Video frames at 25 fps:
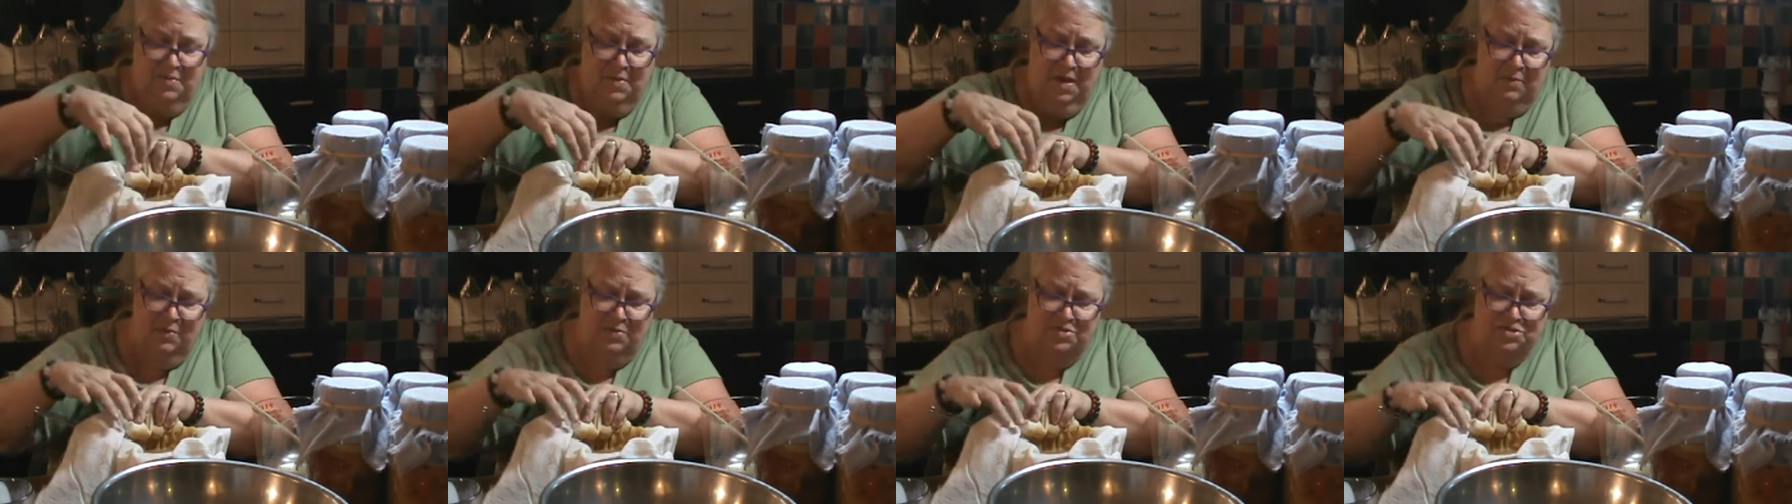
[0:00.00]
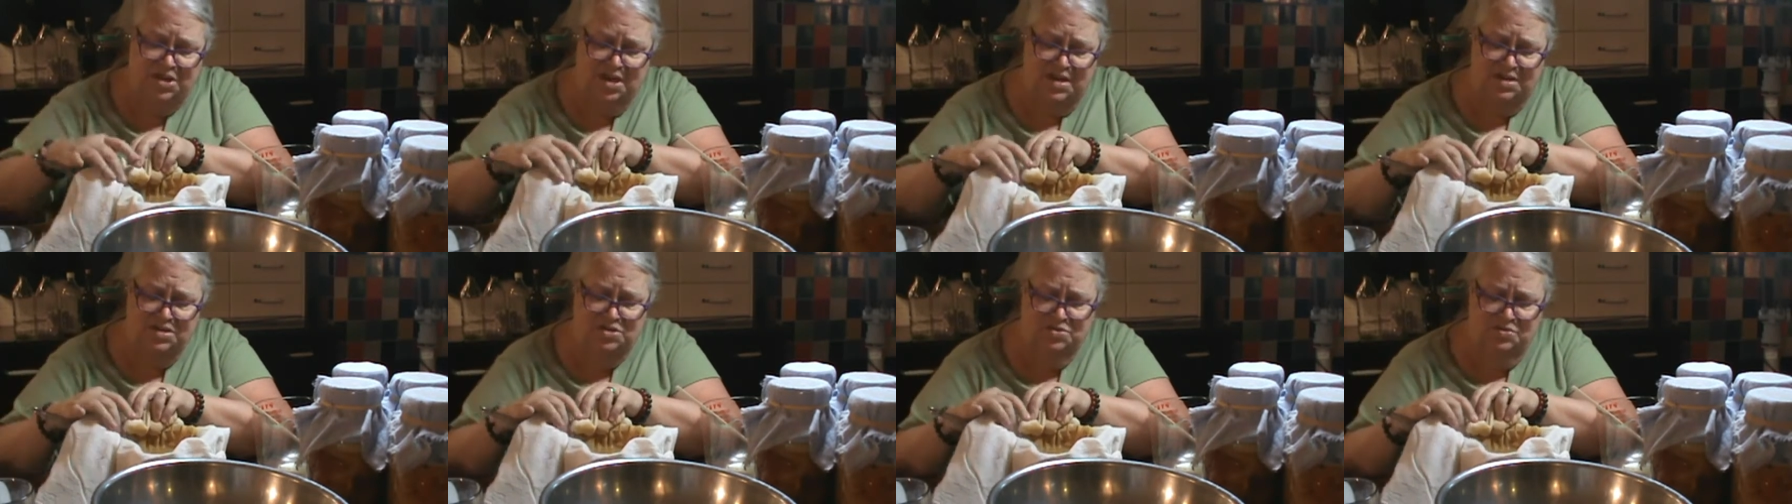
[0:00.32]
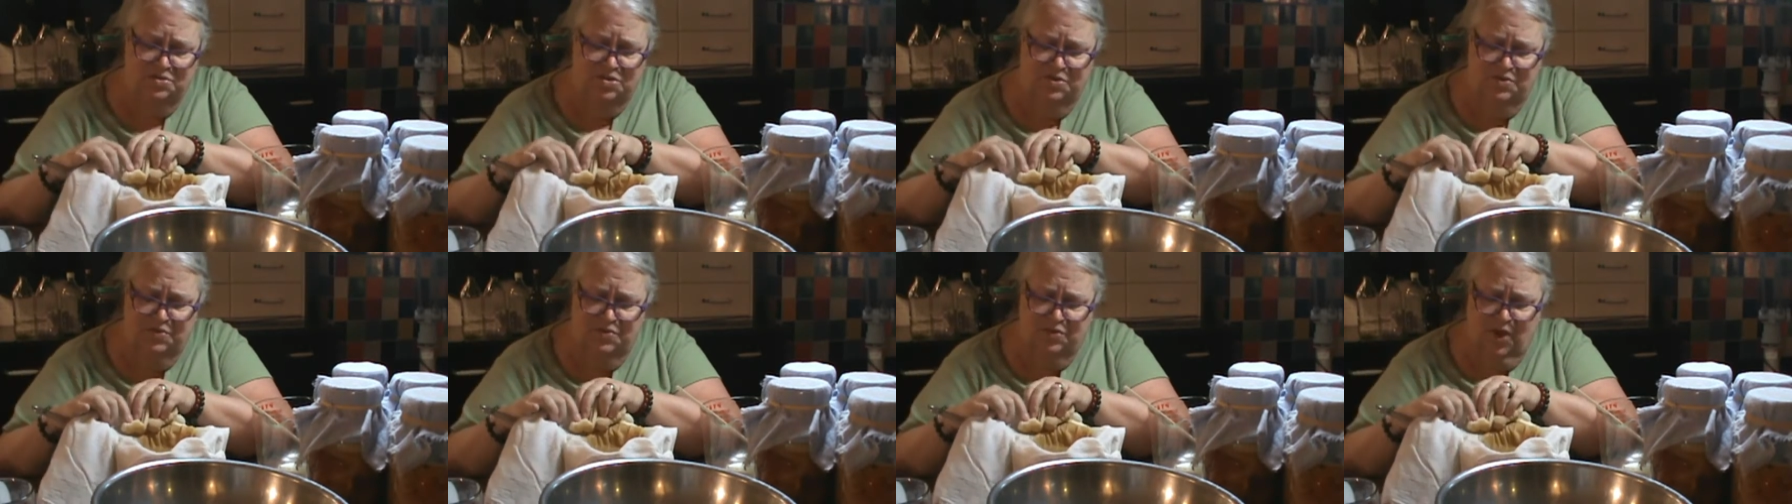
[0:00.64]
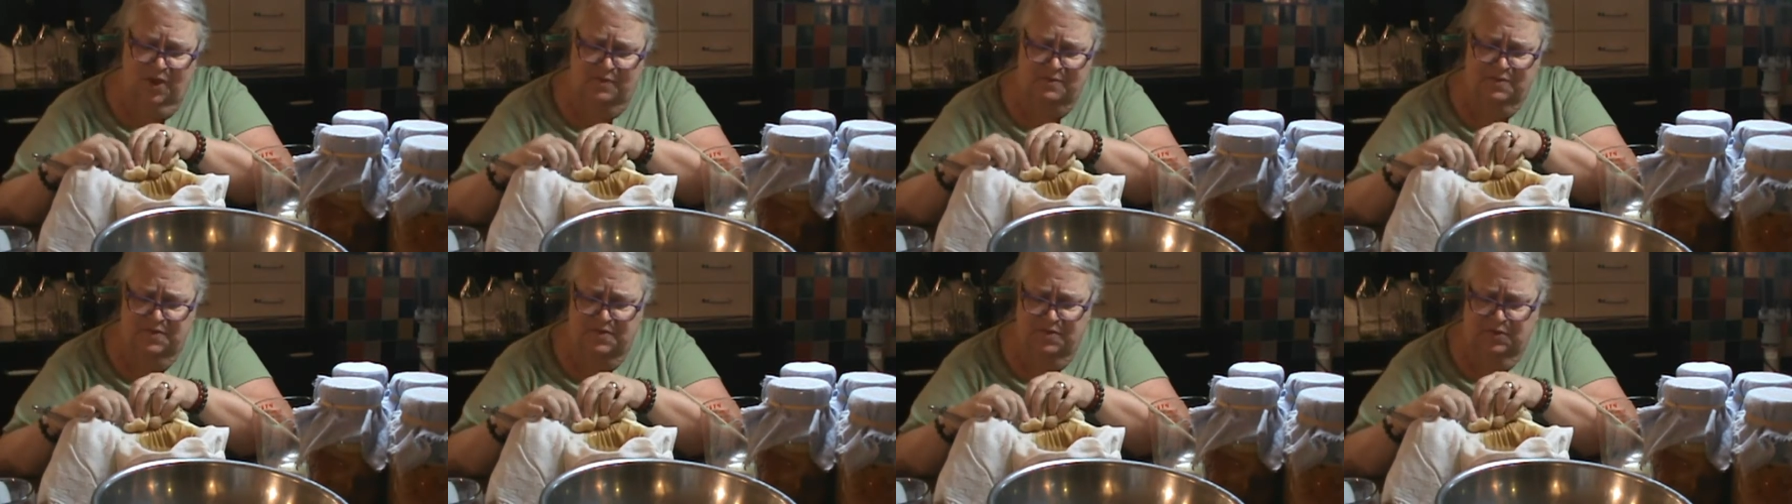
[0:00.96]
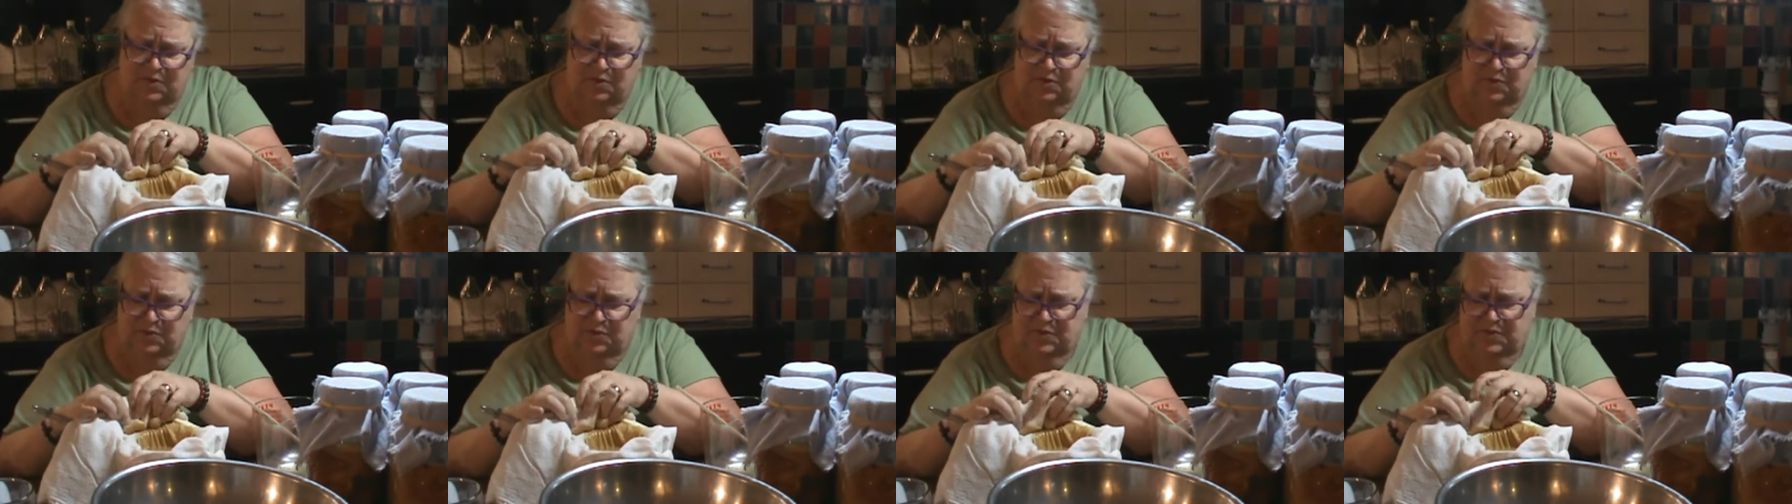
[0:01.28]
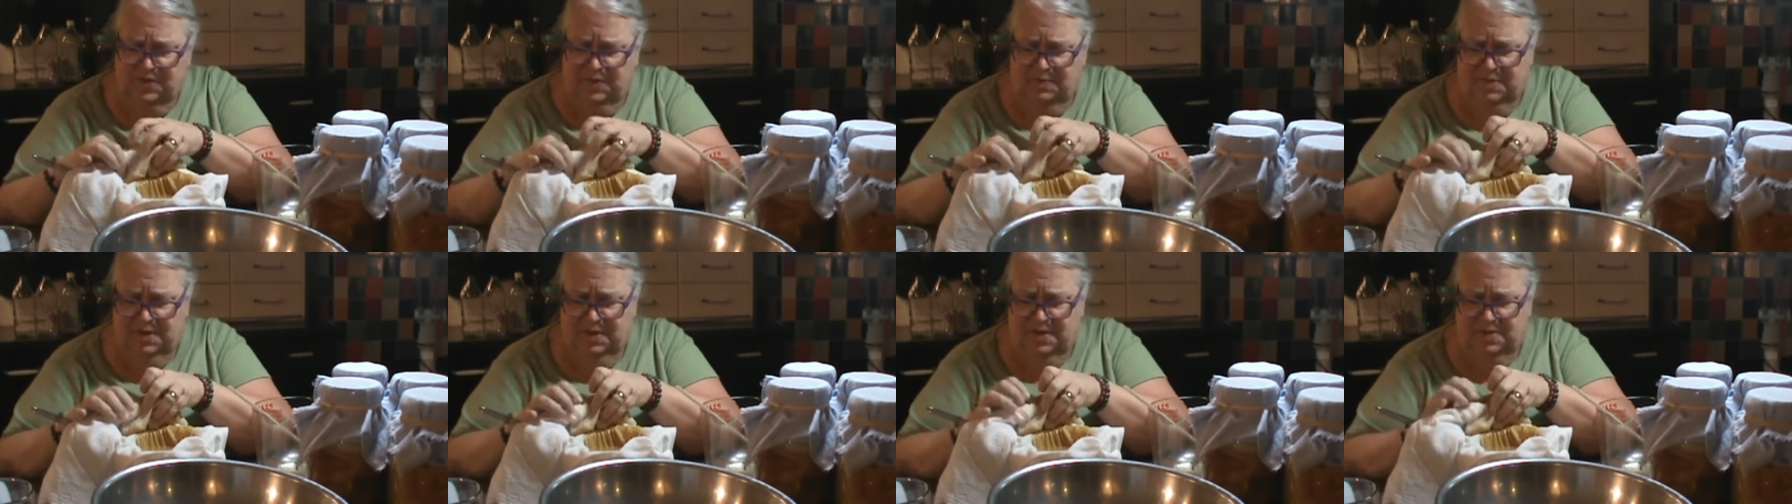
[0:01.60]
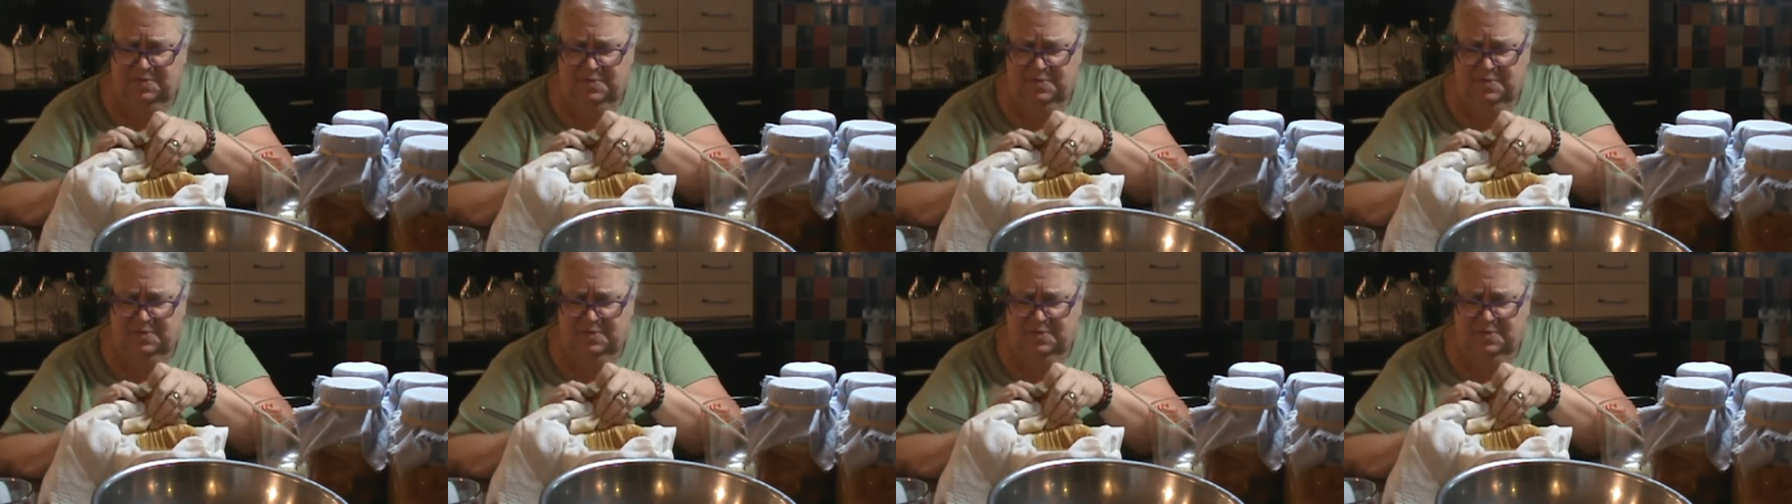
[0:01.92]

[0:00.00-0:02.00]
Which I do use coffee filters for some things,